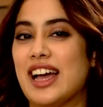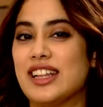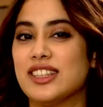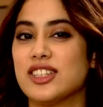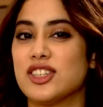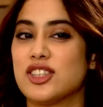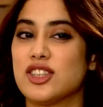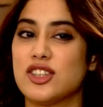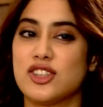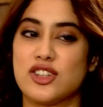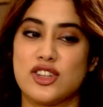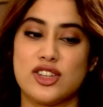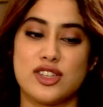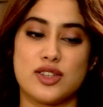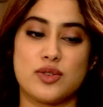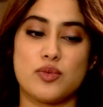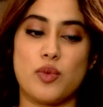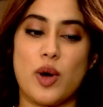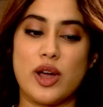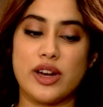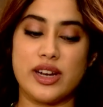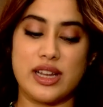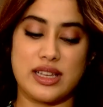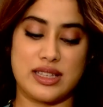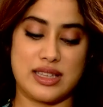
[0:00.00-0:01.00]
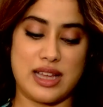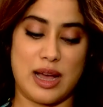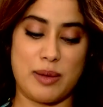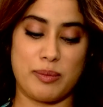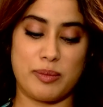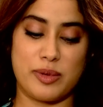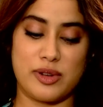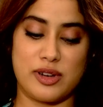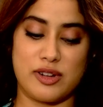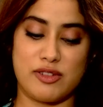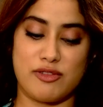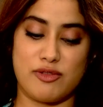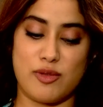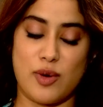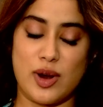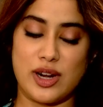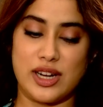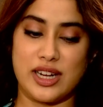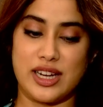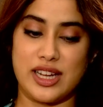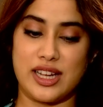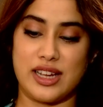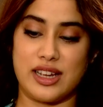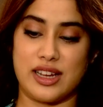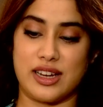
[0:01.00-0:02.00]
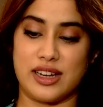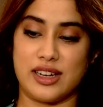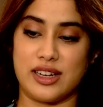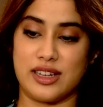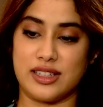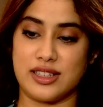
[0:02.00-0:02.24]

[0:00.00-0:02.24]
And this is just one example of one day and